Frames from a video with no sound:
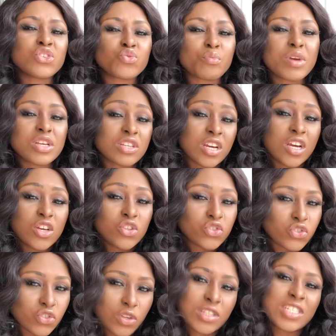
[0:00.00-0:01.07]
to make
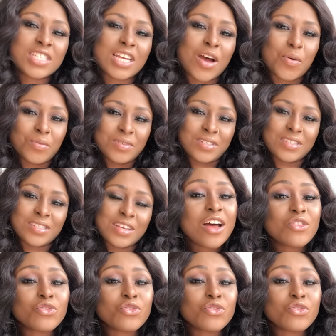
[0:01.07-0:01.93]
such sounds.